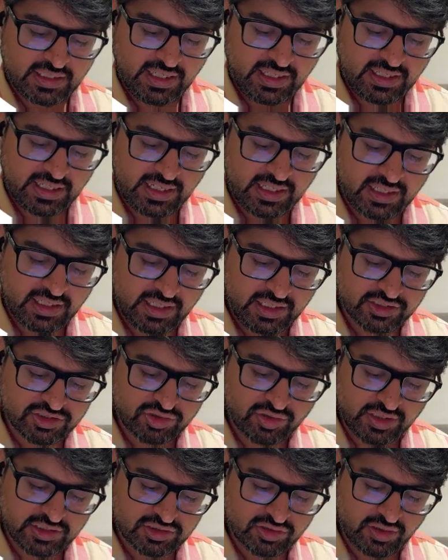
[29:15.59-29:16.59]
right, and it
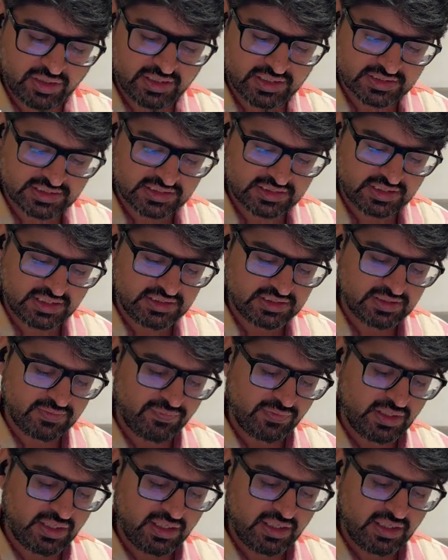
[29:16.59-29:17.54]
leads to insulin resistance.